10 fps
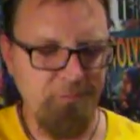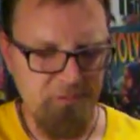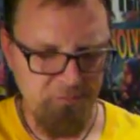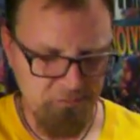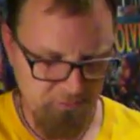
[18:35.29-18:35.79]

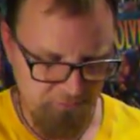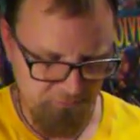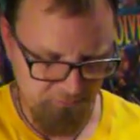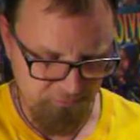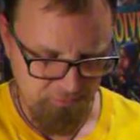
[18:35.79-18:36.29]
This
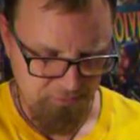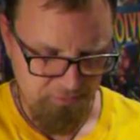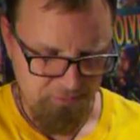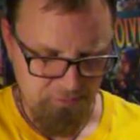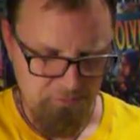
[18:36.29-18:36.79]
is
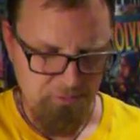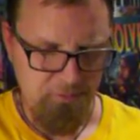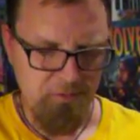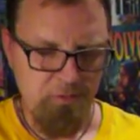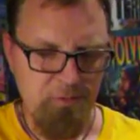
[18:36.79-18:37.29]

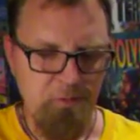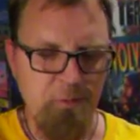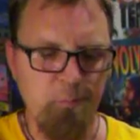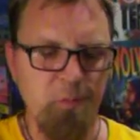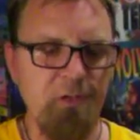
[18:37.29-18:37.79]

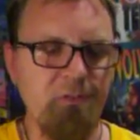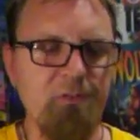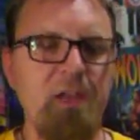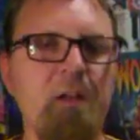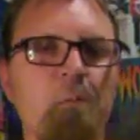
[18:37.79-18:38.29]

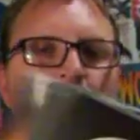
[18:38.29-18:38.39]
Bloodstain